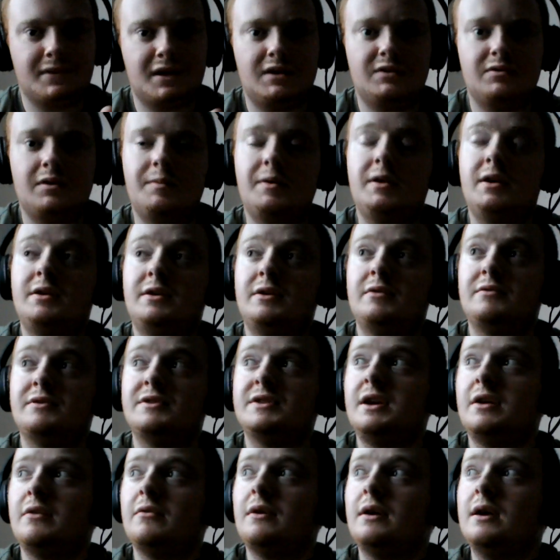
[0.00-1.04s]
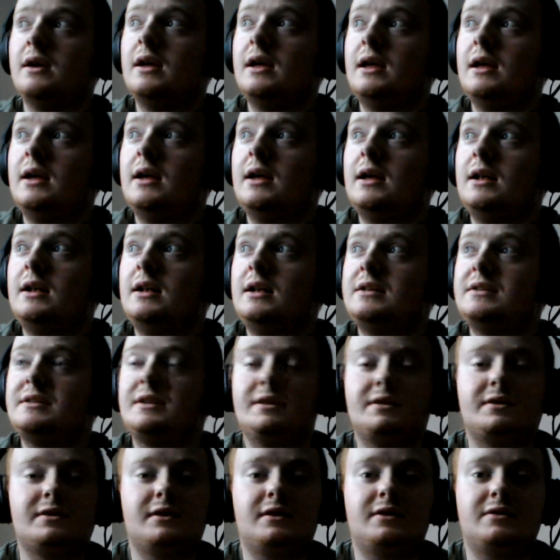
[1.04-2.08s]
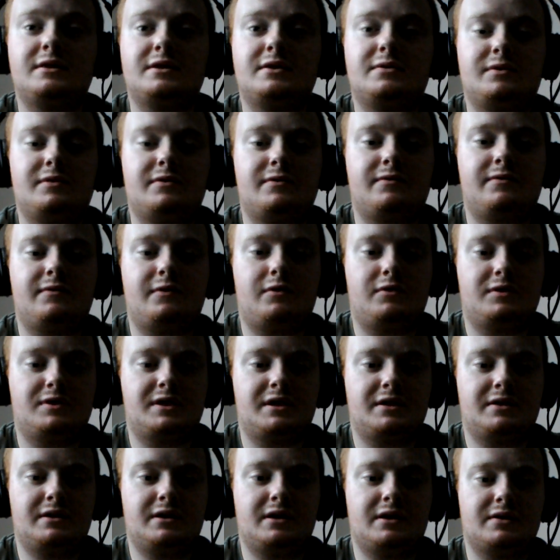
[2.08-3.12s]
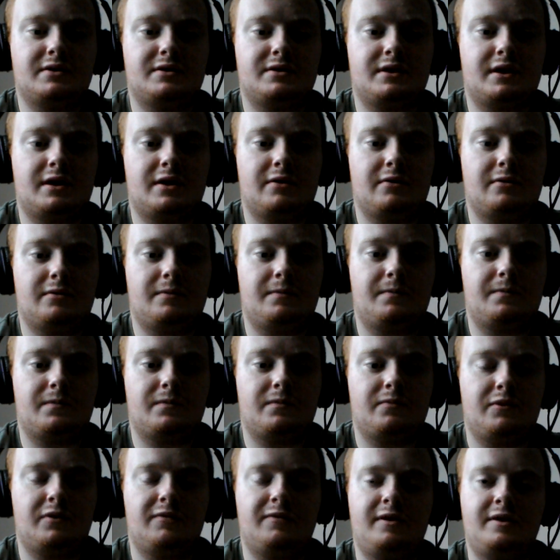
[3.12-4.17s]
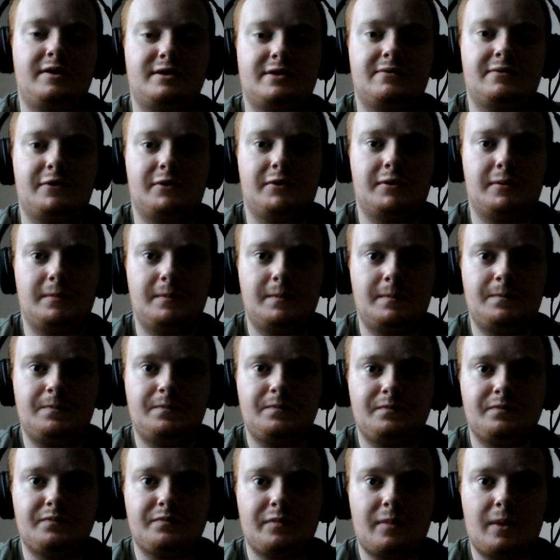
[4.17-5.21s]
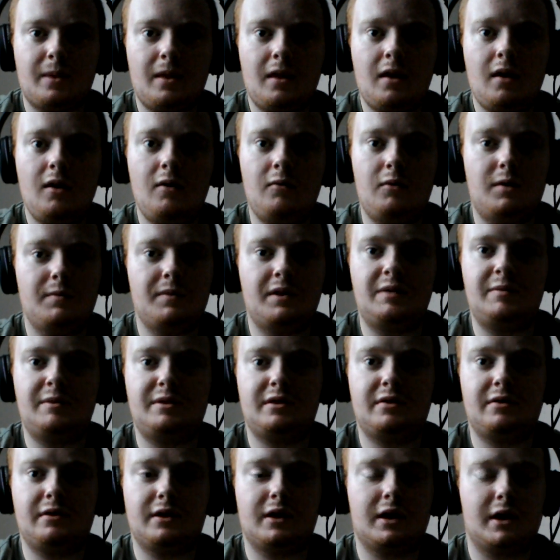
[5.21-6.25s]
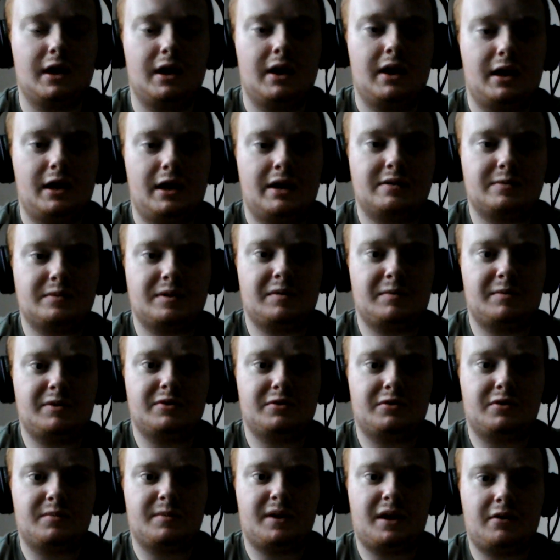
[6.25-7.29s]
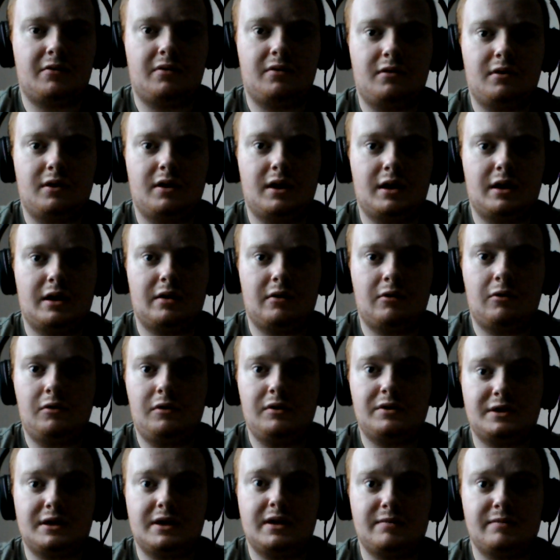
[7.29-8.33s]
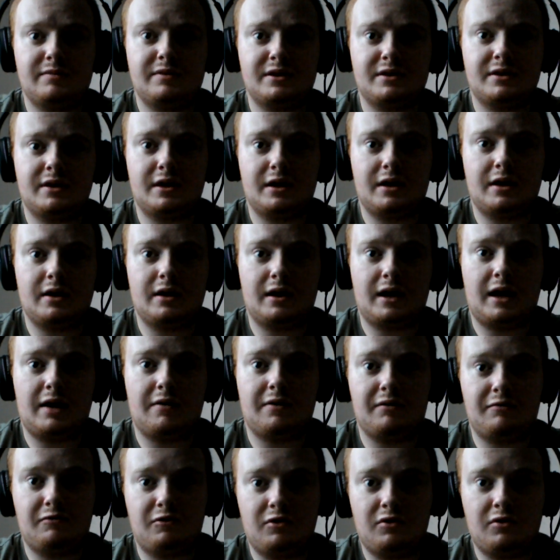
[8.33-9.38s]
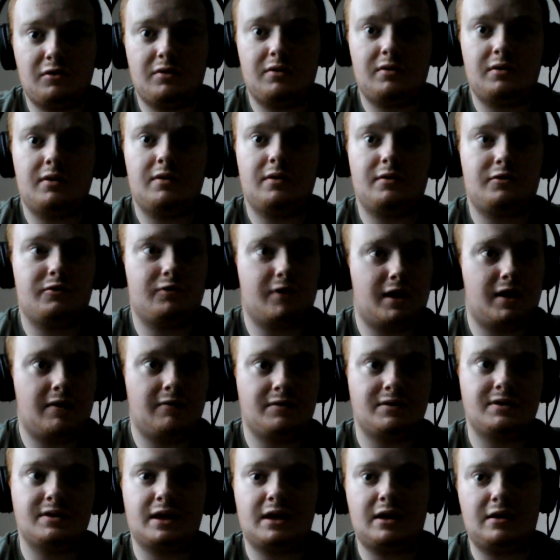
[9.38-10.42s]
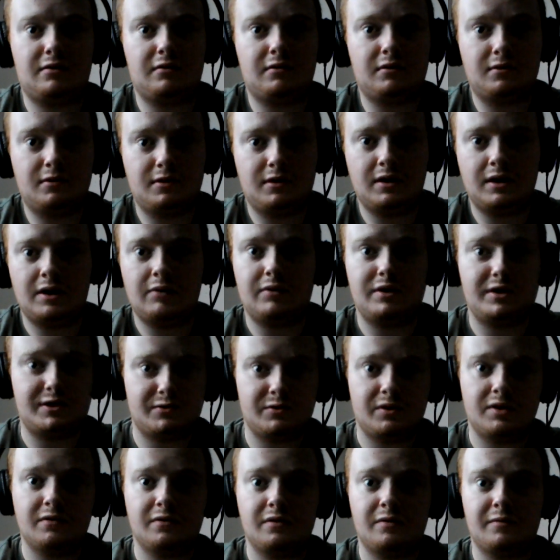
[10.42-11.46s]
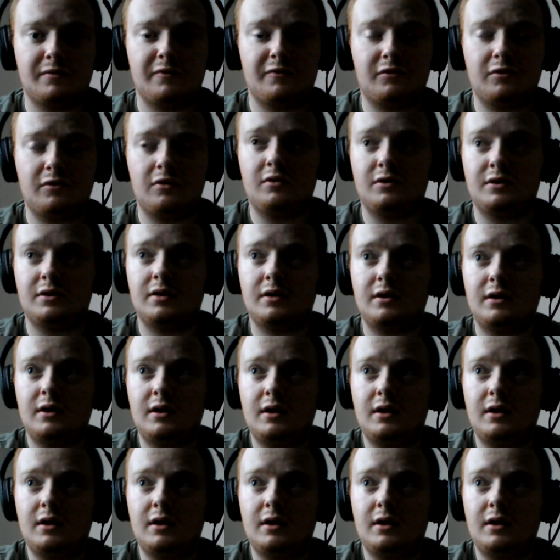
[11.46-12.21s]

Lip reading: So what I'm going to do. So let's get started with Force India. So, well, first of all, what I'm going to be doing is I'm going to be talking about all the teams, how they've done, drivers, how each one of them have done,